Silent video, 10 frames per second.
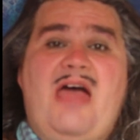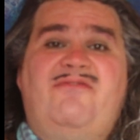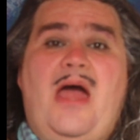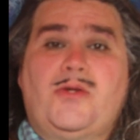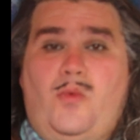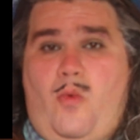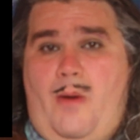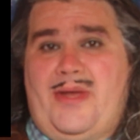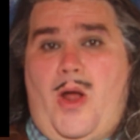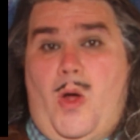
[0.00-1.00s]
I found a
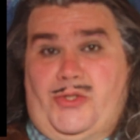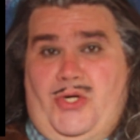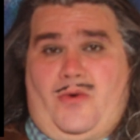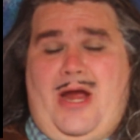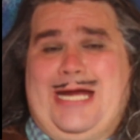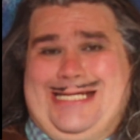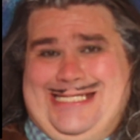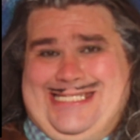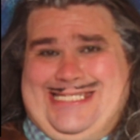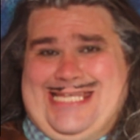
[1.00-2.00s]
woman on
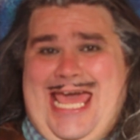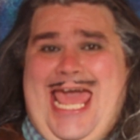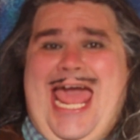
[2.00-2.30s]
Uranus,